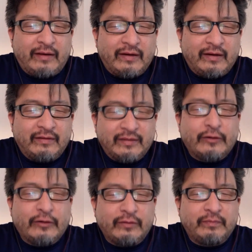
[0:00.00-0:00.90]
on this
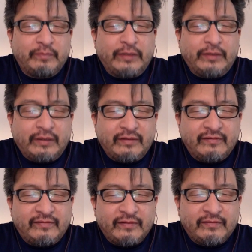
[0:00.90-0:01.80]
current period
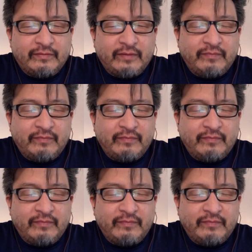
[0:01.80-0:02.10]
of